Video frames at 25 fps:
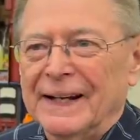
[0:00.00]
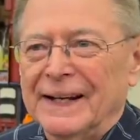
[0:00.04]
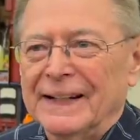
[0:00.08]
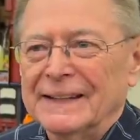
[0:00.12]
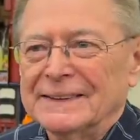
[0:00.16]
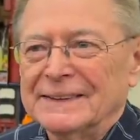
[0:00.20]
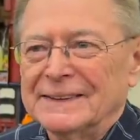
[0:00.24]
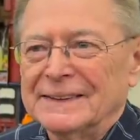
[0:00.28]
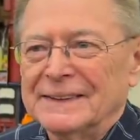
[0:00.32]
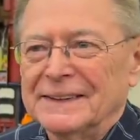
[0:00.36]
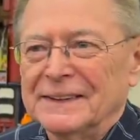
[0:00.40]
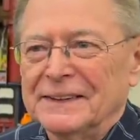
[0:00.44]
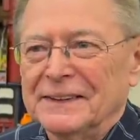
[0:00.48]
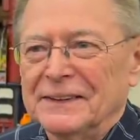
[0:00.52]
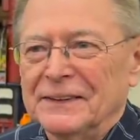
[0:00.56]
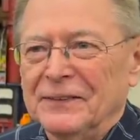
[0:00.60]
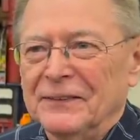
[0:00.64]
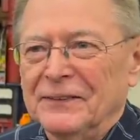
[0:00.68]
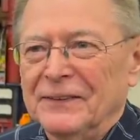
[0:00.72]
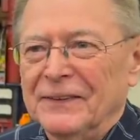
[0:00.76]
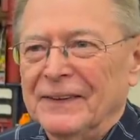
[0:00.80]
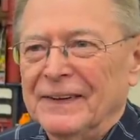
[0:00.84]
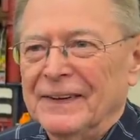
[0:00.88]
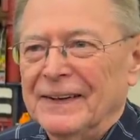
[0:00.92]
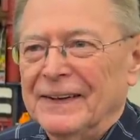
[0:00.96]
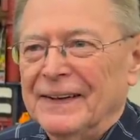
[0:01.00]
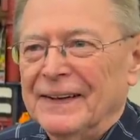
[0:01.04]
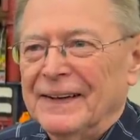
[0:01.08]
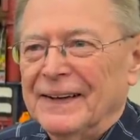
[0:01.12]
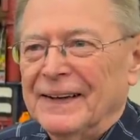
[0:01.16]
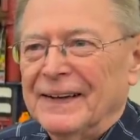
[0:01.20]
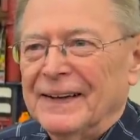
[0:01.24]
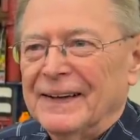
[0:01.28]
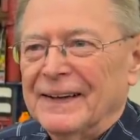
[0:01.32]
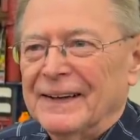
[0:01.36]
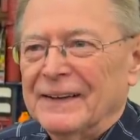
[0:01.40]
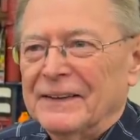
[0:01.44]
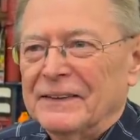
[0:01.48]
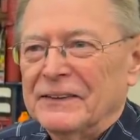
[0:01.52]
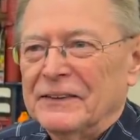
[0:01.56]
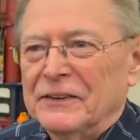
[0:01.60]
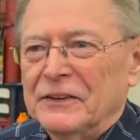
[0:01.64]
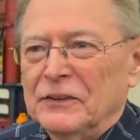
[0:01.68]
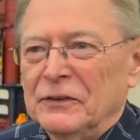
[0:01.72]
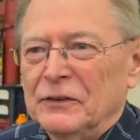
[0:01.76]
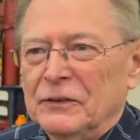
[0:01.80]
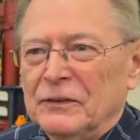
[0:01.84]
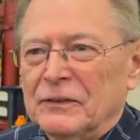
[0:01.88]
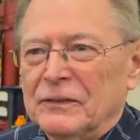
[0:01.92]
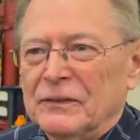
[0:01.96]
I said, you know, do
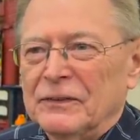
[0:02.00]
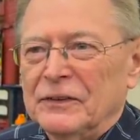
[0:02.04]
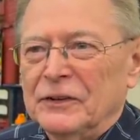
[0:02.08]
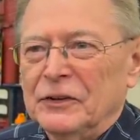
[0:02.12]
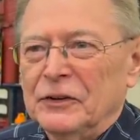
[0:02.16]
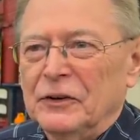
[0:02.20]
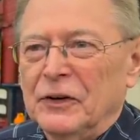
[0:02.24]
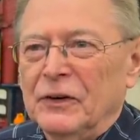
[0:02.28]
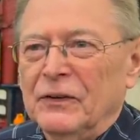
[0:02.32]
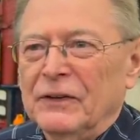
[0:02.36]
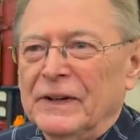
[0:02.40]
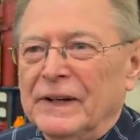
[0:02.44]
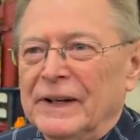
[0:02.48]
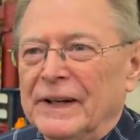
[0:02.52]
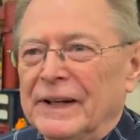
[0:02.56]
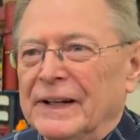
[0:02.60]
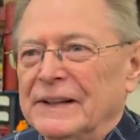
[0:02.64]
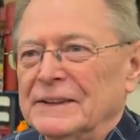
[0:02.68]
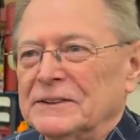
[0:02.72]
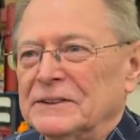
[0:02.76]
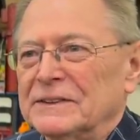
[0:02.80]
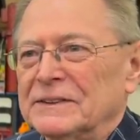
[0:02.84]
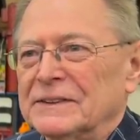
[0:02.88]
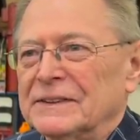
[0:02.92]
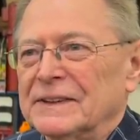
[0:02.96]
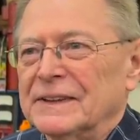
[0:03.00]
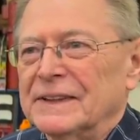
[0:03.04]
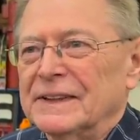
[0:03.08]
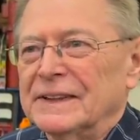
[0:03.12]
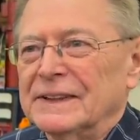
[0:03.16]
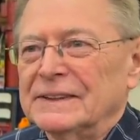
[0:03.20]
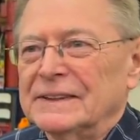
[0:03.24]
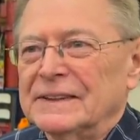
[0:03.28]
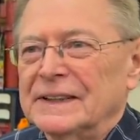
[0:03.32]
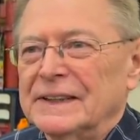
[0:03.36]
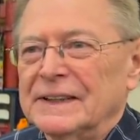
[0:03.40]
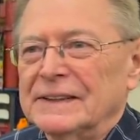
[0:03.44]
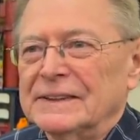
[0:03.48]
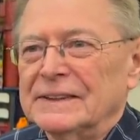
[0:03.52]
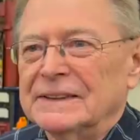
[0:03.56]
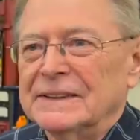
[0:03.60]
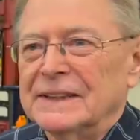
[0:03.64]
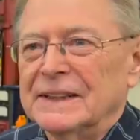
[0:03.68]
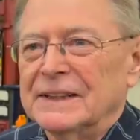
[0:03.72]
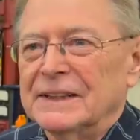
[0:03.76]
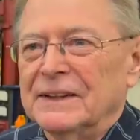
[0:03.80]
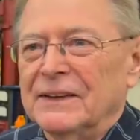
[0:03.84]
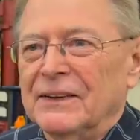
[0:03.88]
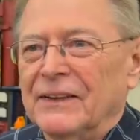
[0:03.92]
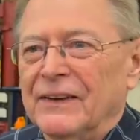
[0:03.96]
you, do you know the answer to this? And he
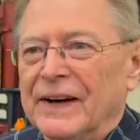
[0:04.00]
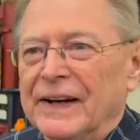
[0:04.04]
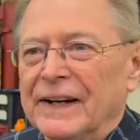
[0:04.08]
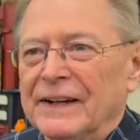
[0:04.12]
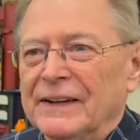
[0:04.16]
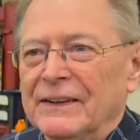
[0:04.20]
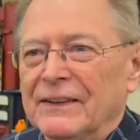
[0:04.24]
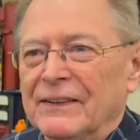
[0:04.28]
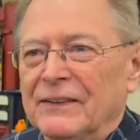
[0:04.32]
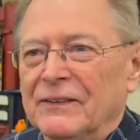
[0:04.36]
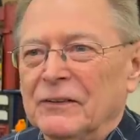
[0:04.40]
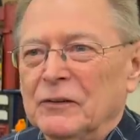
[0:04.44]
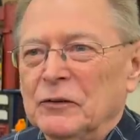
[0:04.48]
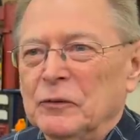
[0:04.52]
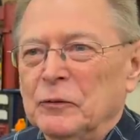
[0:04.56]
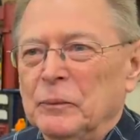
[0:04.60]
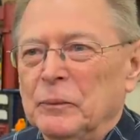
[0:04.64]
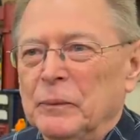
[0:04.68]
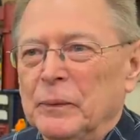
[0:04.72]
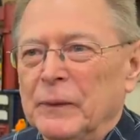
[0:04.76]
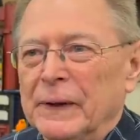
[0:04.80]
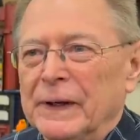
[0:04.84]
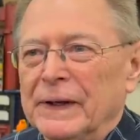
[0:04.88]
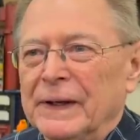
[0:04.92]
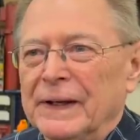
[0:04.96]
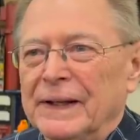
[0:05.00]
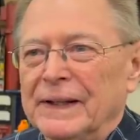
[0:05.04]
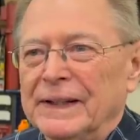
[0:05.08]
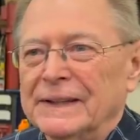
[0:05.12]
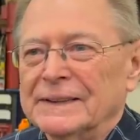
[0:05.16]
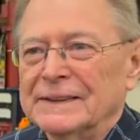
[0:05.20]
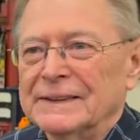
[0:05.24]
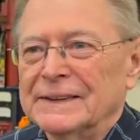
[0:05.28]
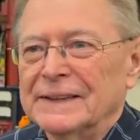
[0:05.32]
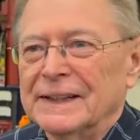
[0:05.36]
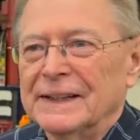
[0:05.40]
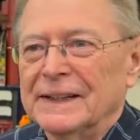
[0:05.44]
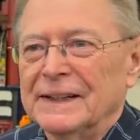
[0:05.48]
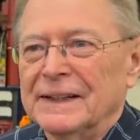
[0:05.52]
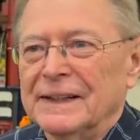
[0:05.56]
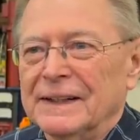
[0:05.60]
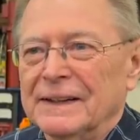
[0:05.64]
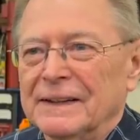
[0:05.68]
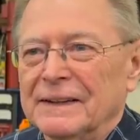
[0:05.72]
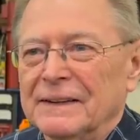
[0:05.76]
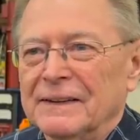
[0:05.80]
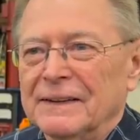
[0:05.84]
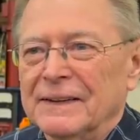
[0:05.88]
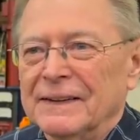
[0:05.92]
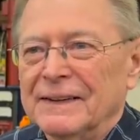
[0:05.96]
said, no, I don't. But he said,
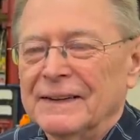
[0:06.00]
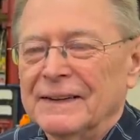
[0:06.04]
uh,